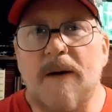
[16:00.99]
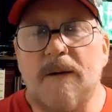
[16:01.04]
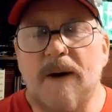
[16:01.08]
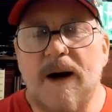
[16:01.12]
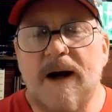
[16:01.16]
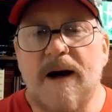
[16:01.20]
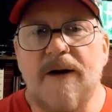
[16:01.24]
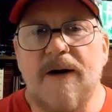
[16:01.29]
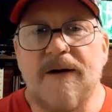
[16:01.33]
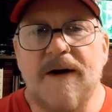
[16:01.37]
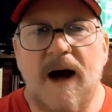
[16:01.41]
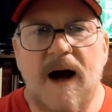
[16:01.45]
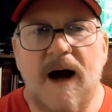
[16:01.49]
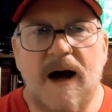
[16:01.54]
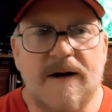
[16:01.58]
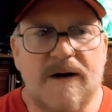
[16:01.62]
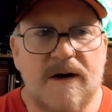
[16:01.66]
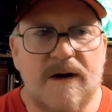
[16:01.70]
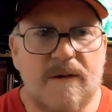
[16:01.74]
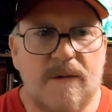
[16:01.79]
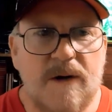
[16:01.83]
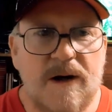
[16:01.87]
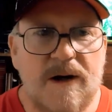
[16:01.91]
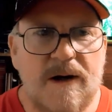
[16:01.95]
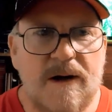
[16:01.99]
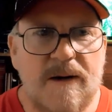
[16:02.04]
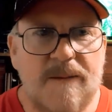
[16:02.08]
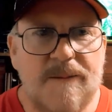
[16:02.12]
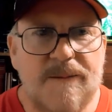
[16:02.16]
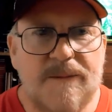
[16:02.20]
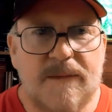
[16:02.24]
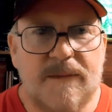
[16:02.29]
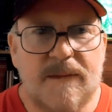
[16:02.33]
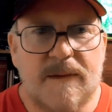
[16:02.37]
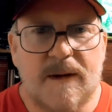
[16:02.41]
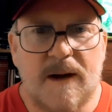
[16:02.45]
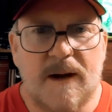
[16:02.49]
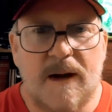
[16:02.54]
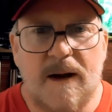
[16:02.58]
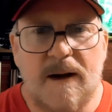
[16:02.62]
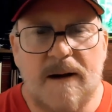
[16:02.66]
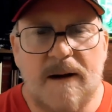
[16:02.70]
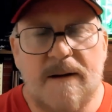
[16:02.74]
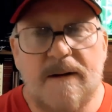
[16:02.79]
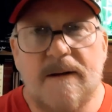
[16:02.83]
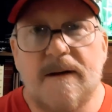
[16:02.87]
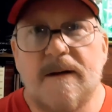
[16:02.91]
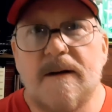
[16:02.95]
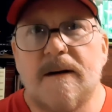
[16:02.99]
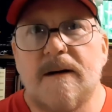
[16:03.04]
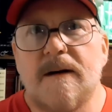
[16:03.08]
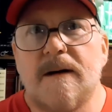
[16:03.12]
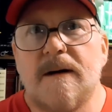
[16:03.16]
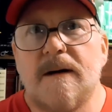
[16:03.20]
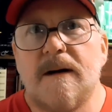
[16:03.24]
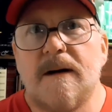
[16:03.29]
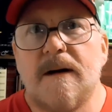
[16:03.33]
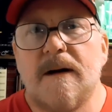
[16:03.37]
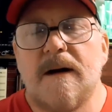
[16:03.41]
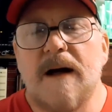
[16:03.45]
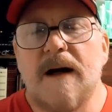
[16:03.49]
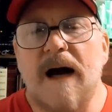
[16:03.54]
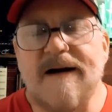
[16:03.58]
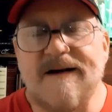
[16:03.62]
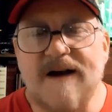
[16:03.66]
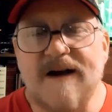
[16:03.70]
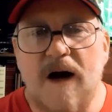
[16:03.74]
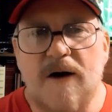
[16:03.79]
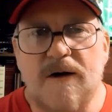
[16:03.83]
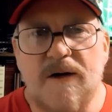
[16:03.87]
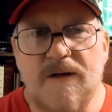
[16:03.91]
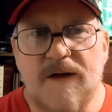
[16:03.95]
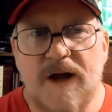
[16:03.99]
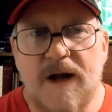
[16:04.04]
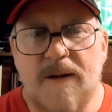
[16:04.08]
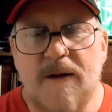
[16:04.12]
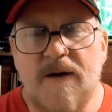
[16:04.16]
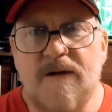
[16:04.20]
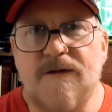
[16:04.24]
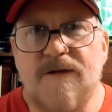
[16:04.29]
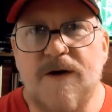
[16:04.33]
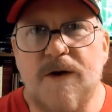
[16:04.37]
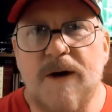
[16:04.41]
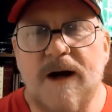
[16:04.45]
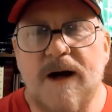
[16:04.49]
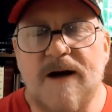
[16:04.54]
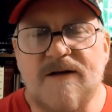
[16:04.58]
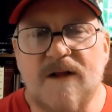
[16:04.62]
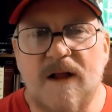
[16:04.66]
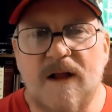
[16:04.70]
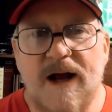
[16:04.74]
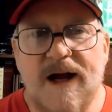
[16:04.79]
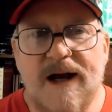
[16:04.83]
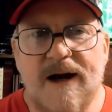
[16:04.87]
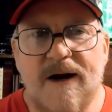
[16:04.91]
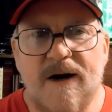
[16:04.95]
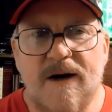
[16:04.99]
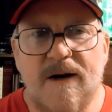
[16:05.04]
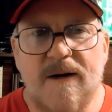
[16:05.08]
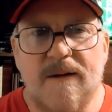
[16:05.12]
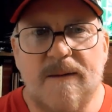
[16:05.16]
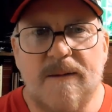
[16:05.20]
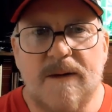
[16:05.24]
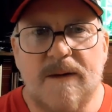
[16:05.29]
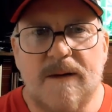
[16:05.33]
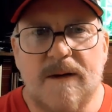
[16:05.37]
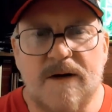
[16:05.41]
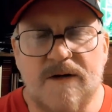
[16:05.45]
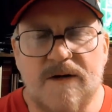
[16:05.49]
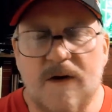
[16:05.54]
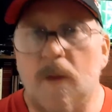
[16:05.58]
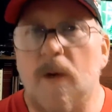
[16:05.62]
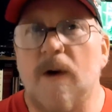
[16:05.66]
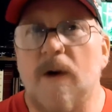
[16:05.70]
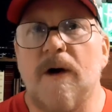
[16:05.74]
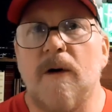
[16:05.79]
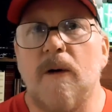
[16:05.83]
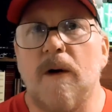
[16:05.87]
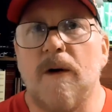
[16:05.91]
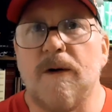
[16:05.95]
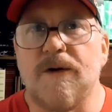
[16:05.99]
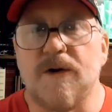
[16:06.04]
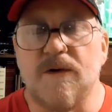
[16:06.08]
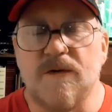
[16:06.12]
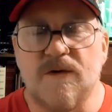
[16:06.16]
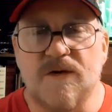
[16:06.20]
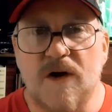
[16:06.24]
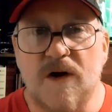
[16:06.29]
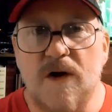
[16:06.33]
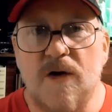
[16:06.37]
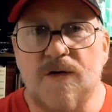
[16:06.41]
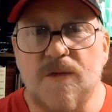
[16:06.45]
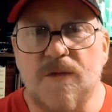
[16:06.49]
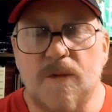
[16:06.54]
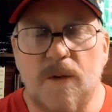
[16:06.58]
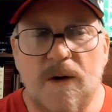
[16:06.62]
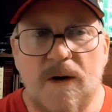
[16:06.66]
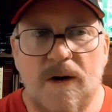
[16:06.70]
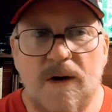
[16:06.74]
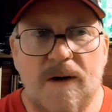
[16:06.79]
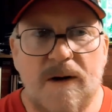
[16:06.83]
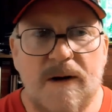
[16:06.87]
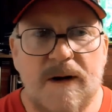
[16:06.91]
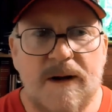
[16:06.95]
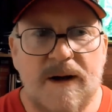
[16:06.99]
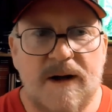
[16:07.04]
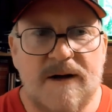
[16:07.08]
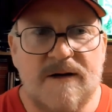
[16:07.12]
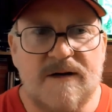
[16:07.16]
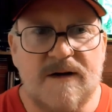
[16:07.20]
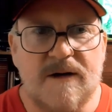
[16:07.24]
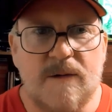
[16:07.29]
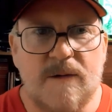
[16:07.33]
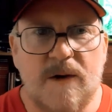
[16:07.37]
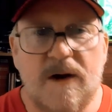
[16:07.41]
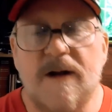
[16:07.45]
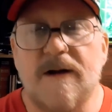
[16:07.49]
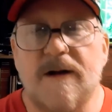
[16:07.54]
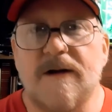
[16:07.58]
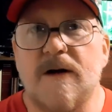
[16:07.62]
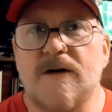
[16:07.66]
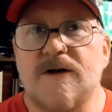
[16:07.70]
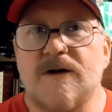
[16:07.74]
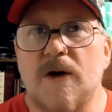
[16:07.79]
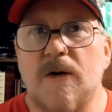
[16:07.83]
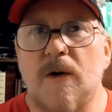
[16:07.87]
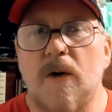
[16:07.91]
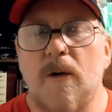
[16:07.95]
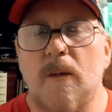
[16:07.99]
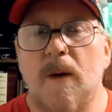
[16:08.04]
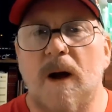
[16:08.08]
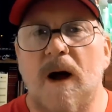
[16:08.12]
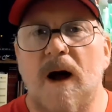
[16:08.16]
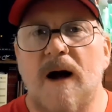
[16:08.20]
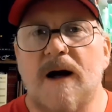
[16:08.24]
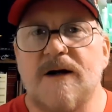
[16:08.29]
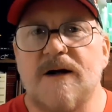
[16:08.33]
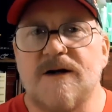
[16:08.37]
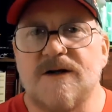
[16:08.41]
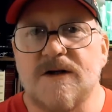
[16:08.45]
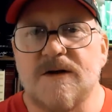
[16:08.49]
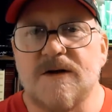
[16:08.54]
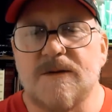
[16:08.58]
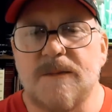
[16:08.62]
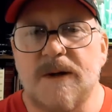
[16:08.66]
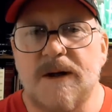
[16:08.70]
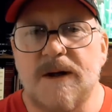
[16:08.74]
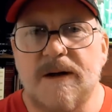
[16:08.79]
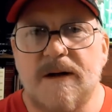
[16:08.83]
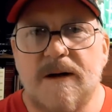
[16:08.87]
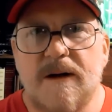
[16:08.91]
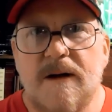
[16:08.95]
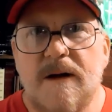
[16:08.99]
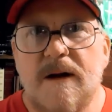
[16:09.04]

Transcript: regular doctor. Well, I talked to them a few days later because I wanted to know what the results were, and they said, well, it don't show no blockages, but